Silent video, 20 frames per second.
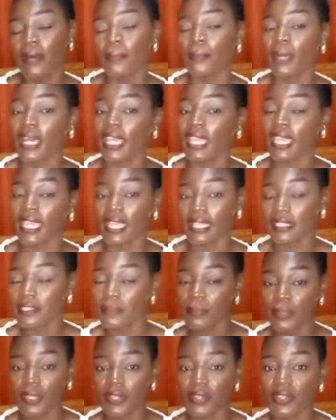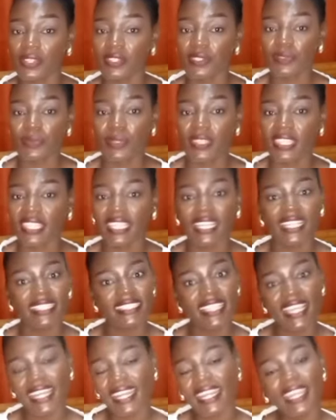my experience with the
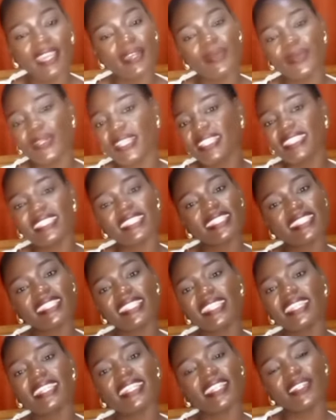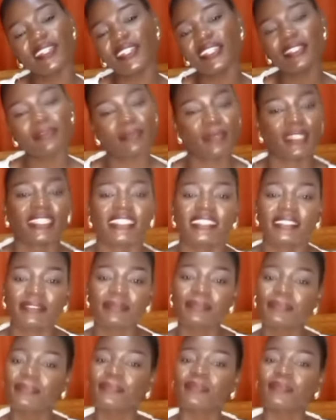Qatar Airways recruitment.